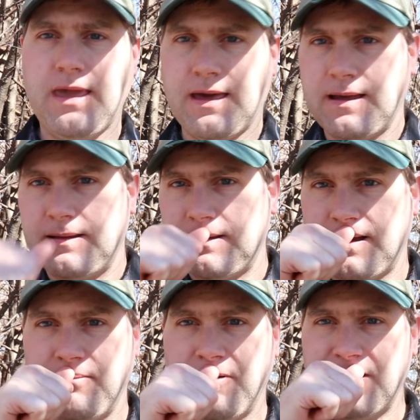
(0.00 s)
and
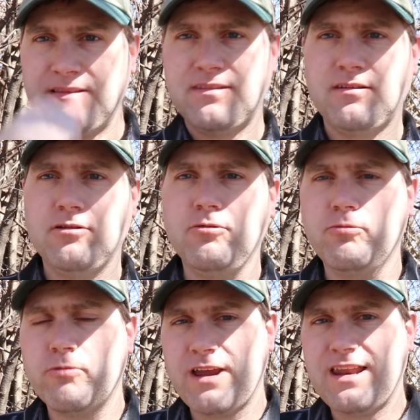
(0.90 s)
I wanted to
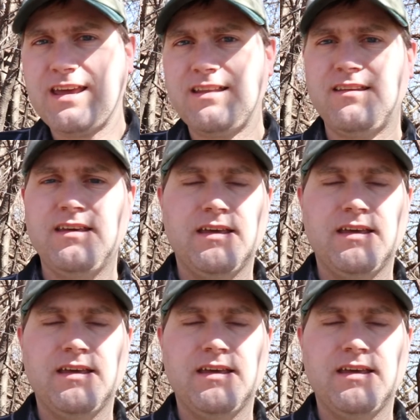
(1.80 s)
read it